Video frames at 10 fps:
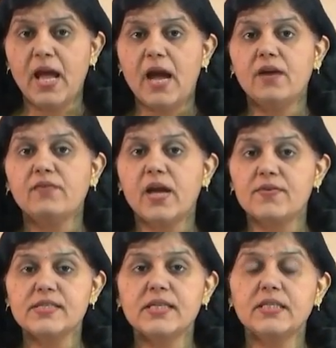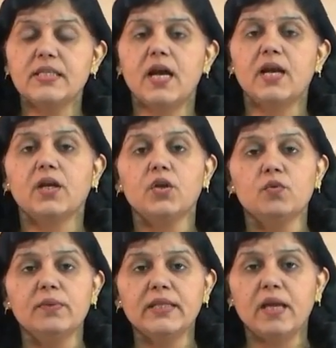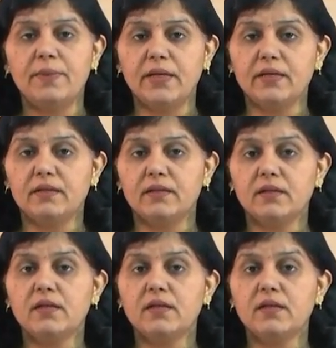and we have seen that human capital,